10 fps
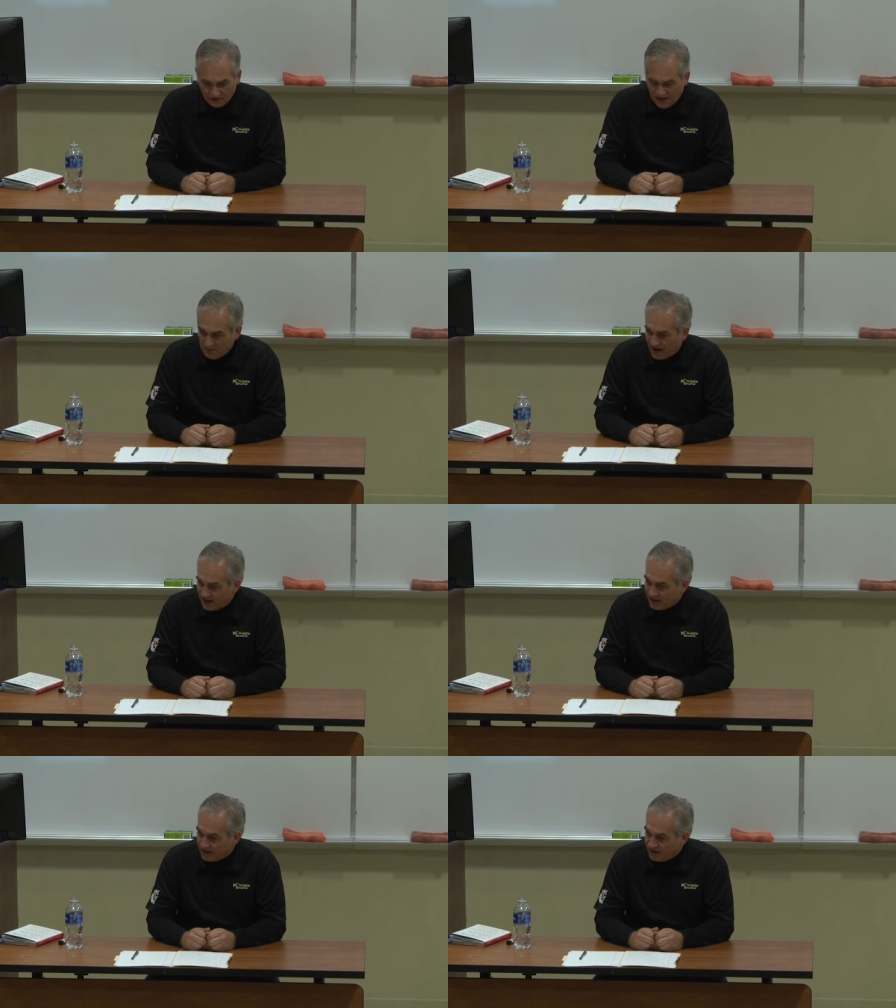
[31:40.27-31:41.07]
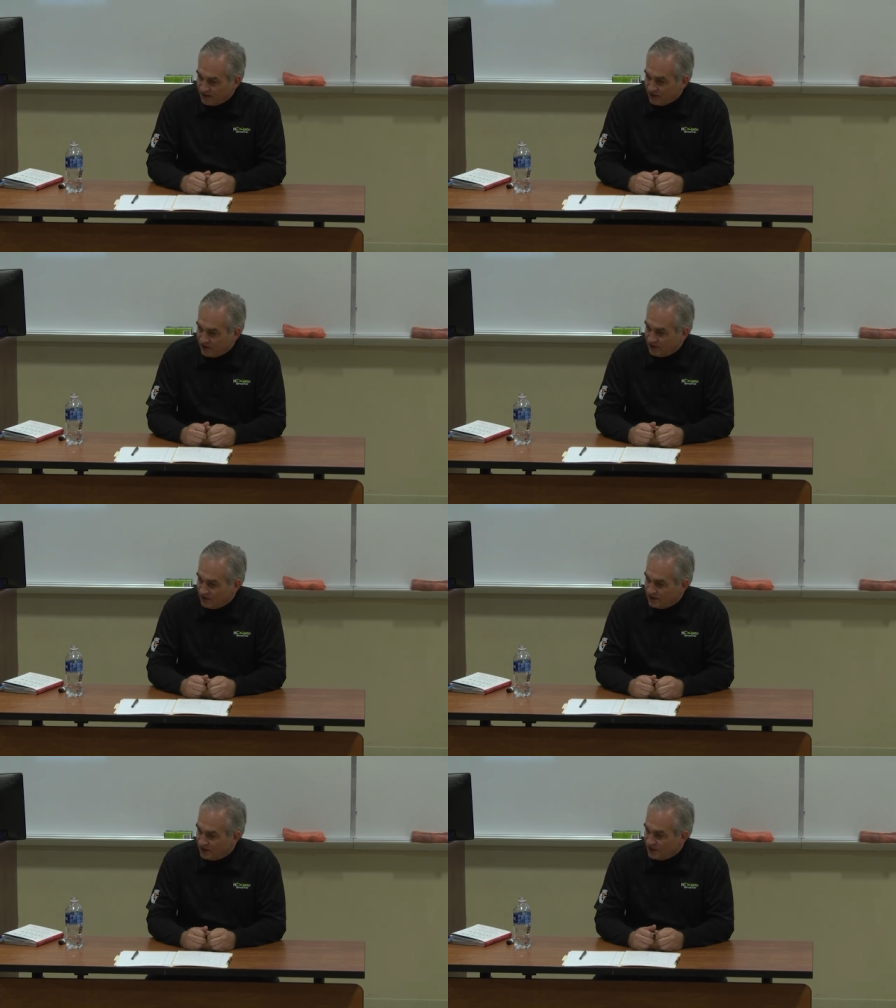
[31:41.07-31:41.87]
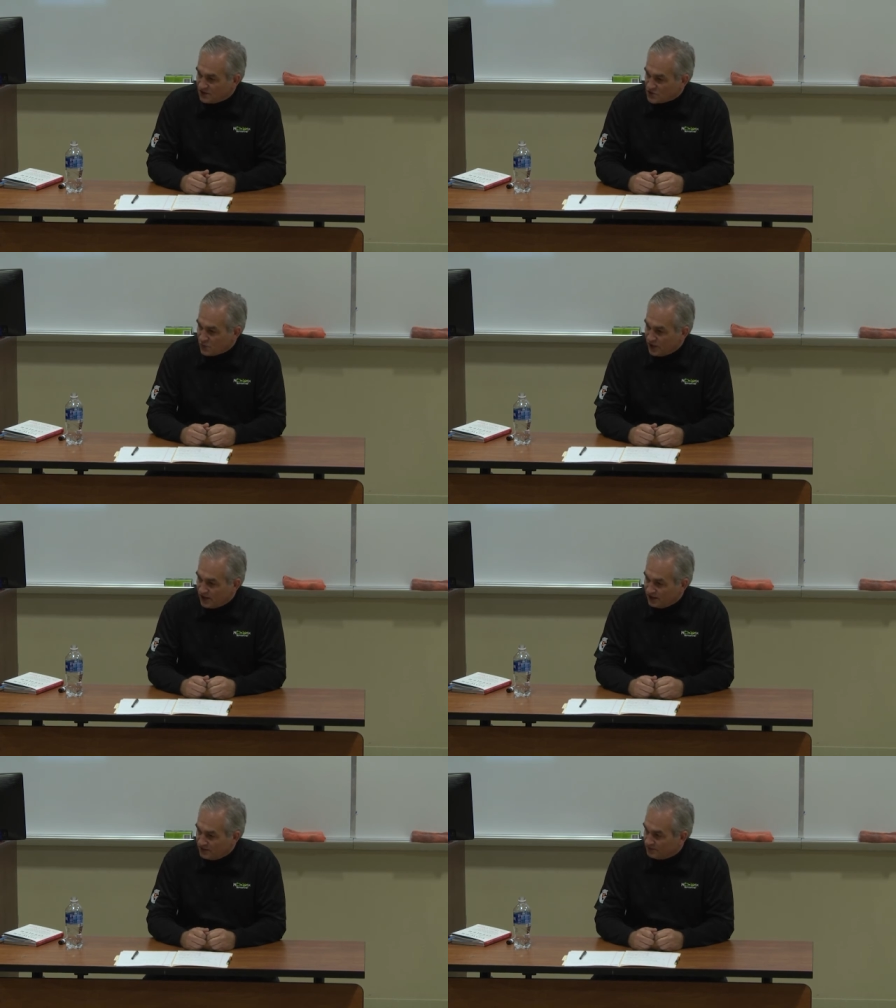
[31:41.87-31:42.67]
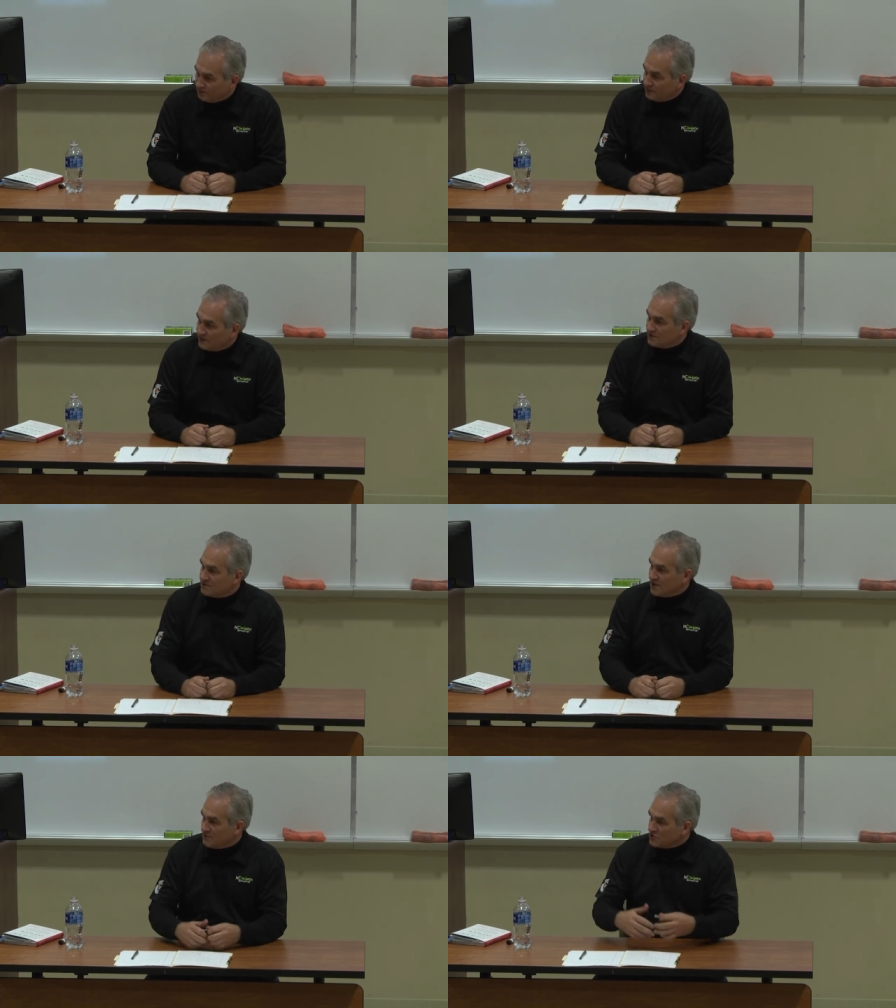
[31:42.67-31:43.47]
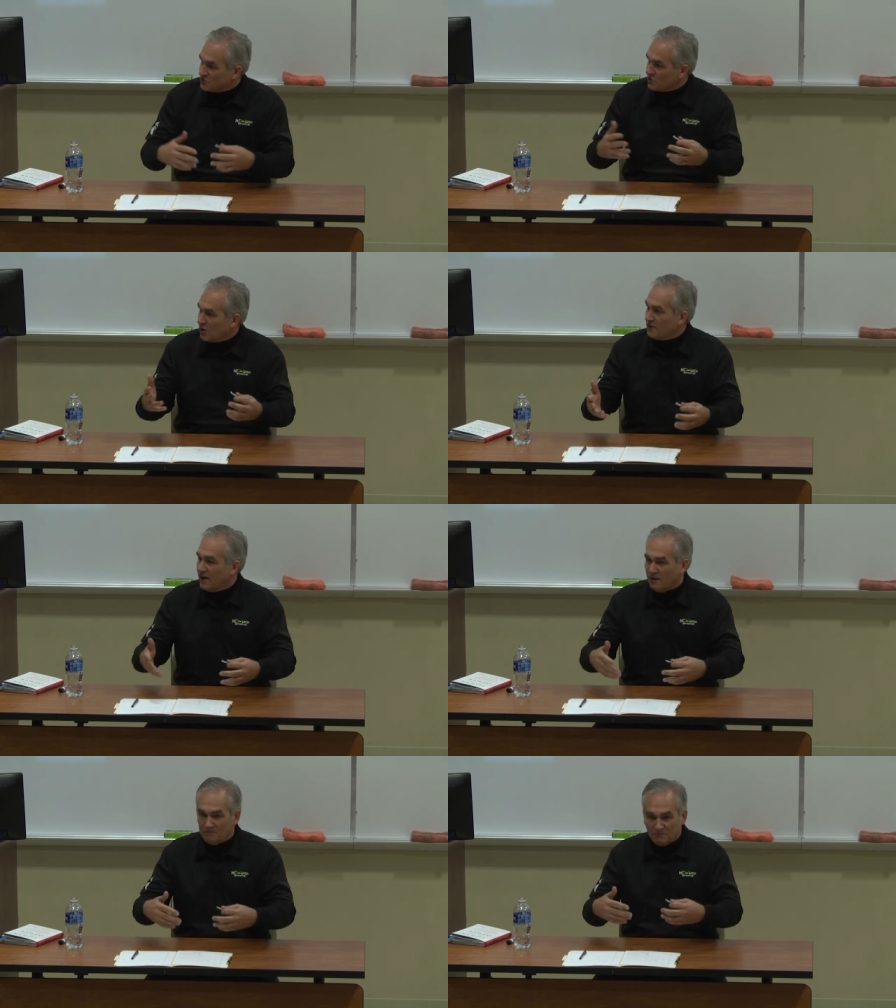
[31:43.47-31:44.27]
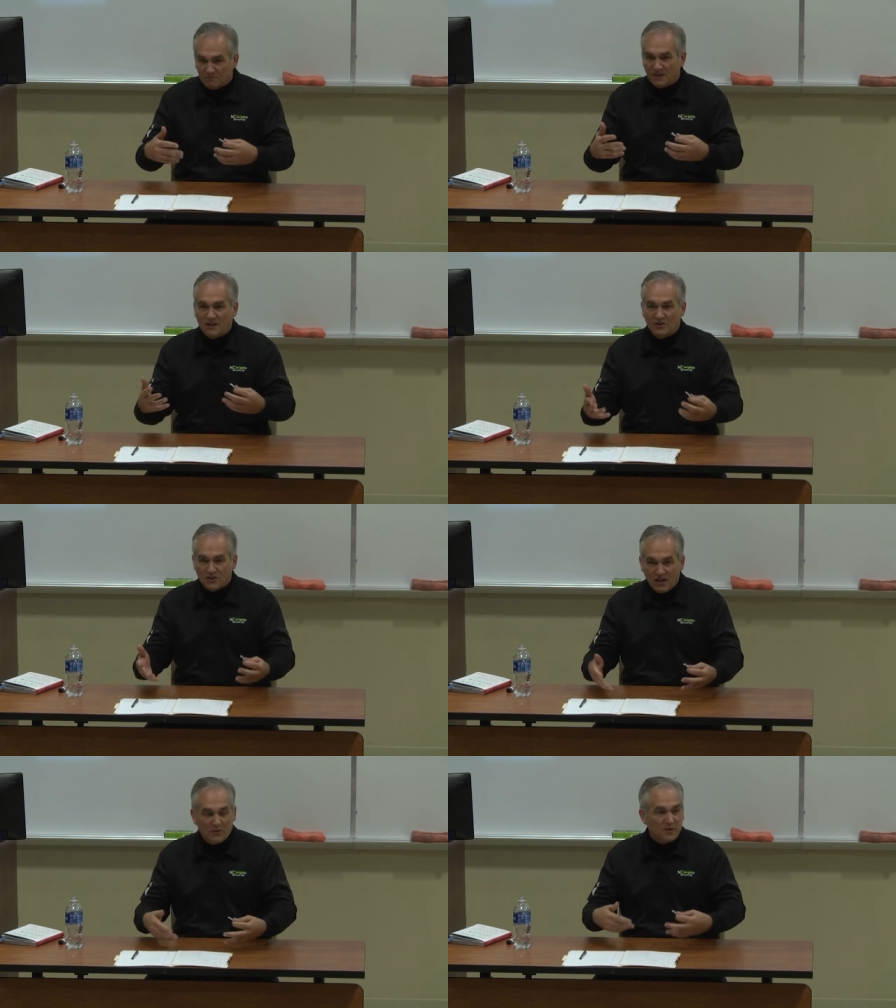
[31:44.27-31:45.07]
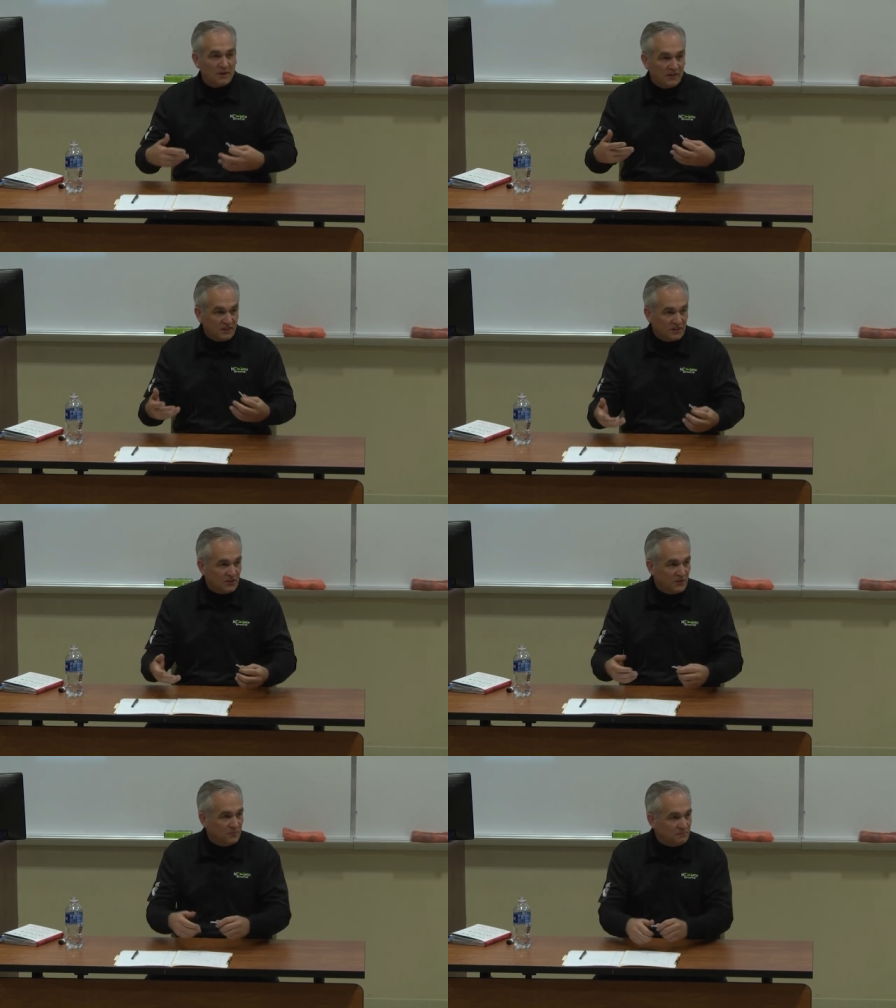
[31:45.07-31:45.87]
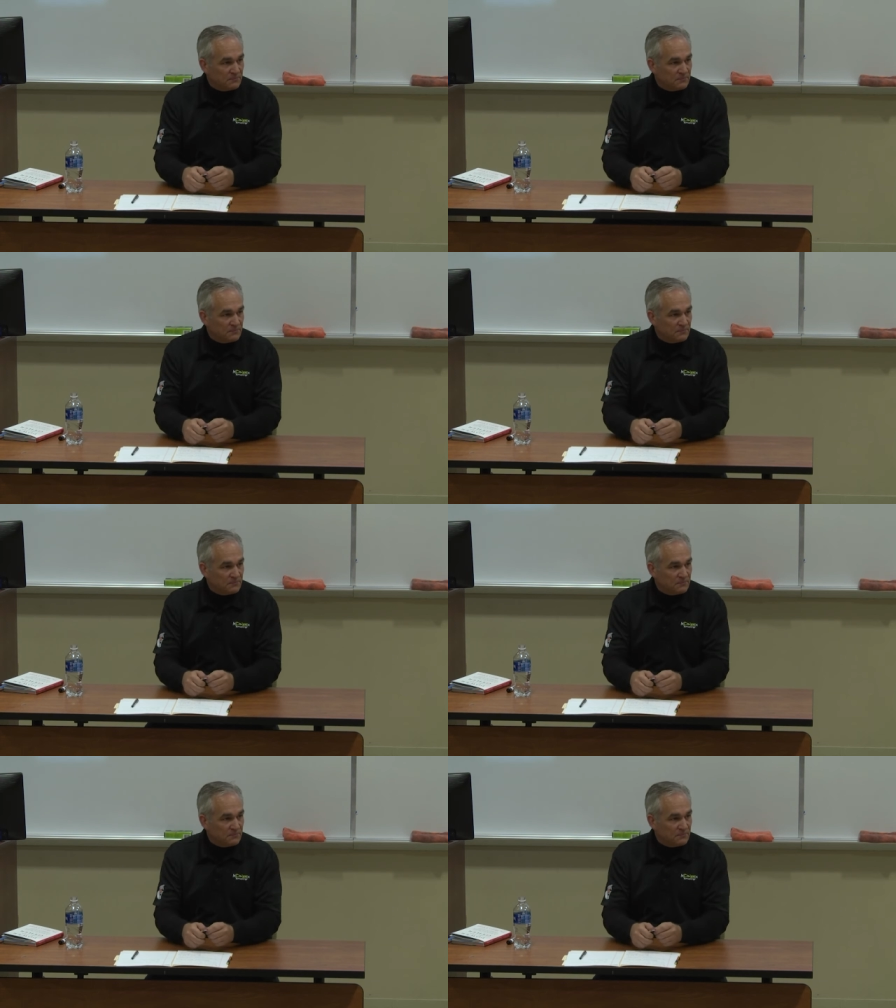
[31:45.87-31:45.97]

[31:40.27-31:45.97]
came back, you know, in the spring temperatures warming up thinking, okay, what am I going to do?